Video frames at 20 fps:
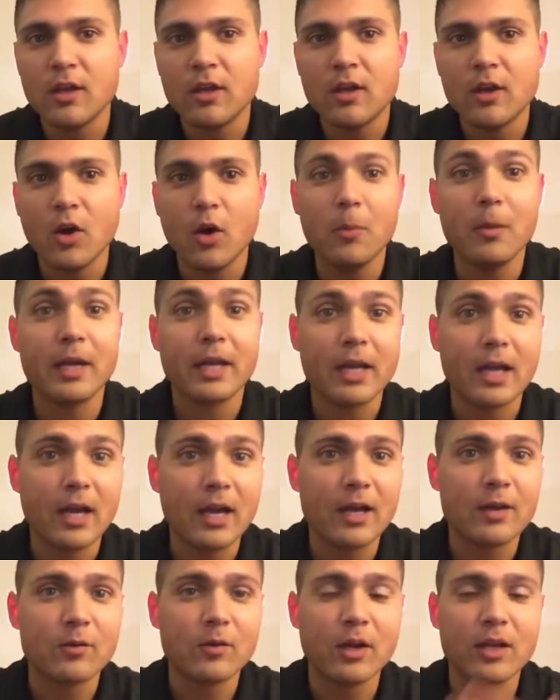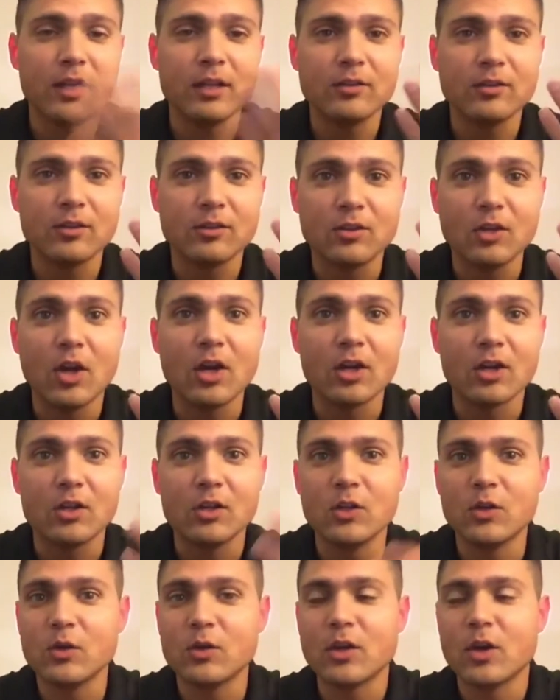Oh my God, right? It's a ton of
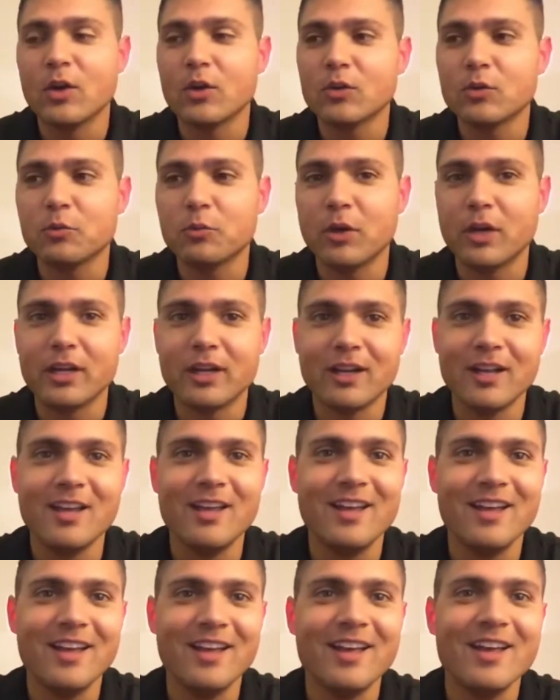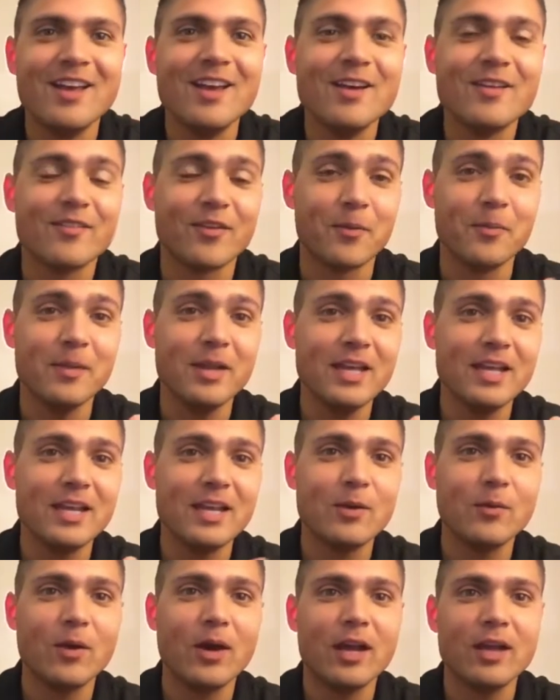glucose, but for me
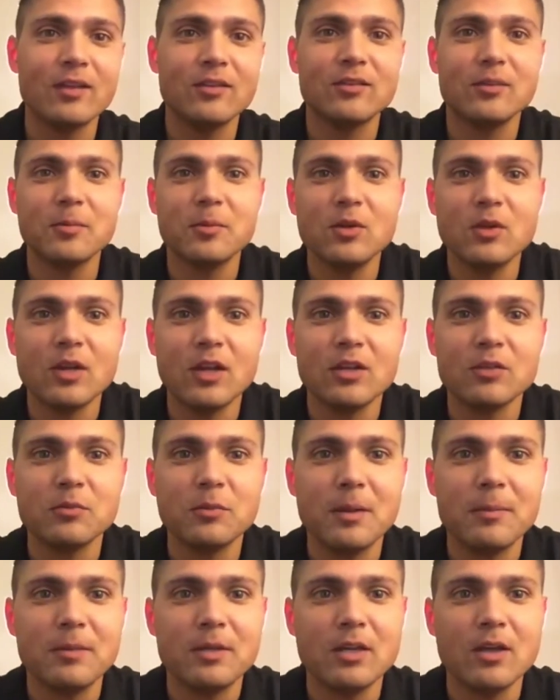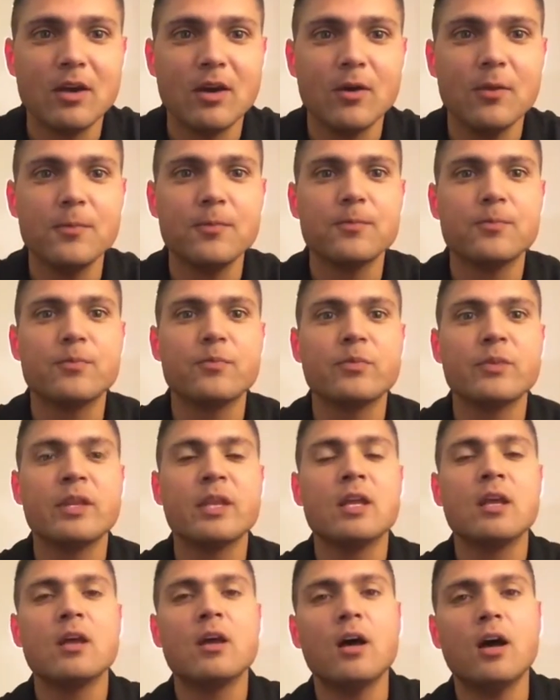anyway, some of you guys maybe know.
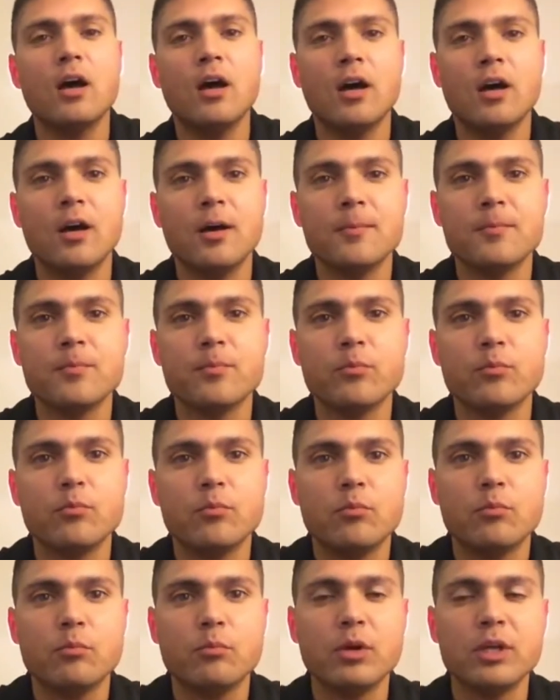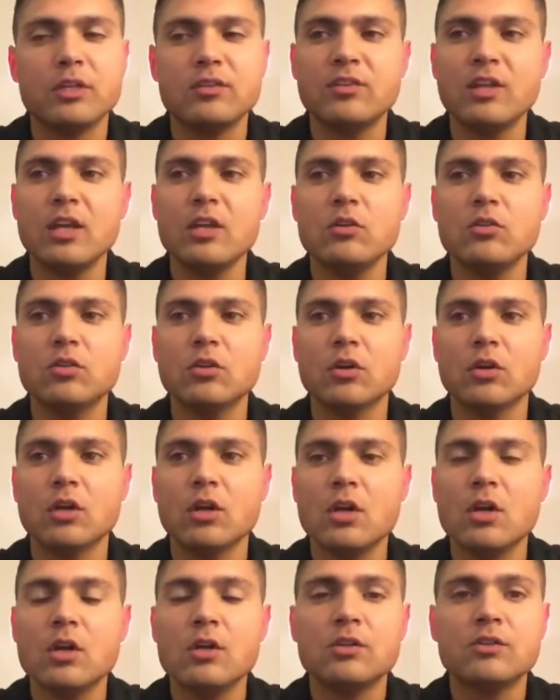Um, but say you took
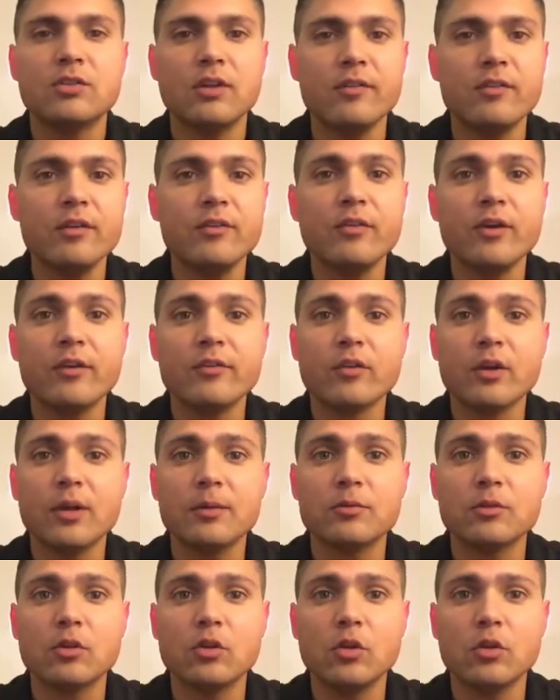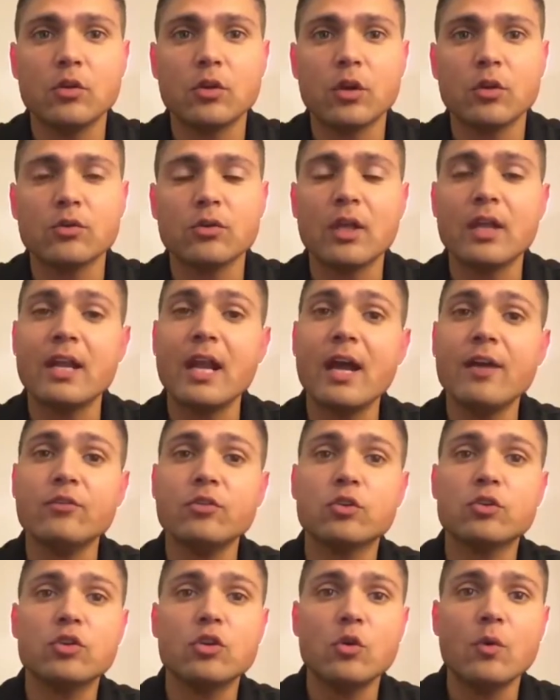seventy-five grams of glucose, and after
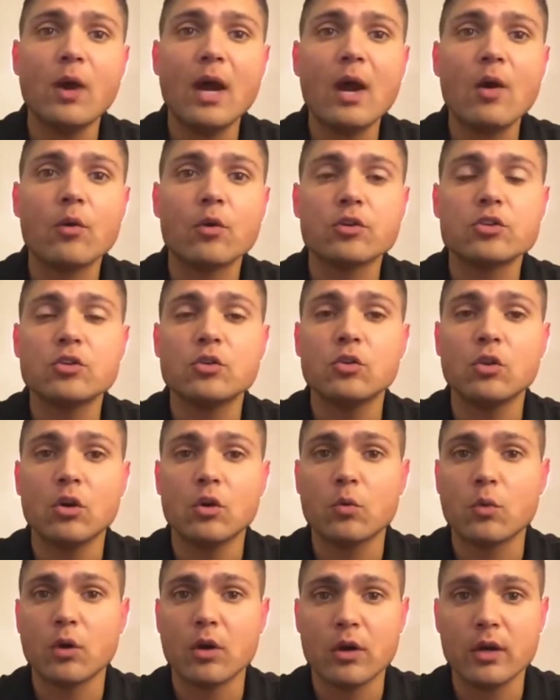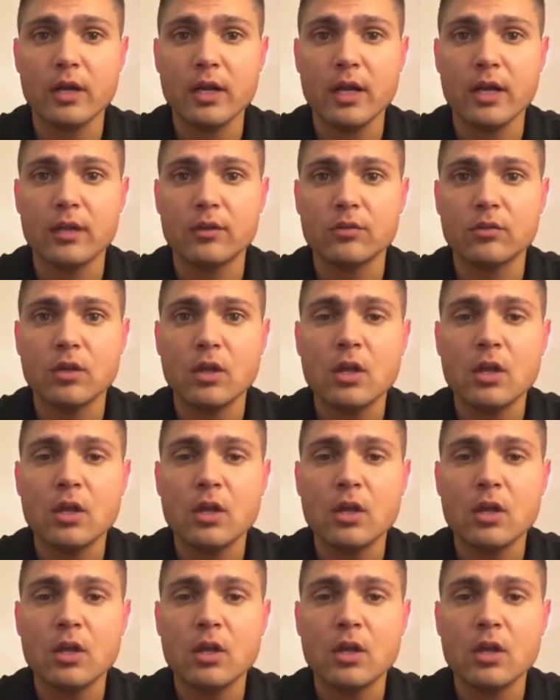two hours, you look where it is.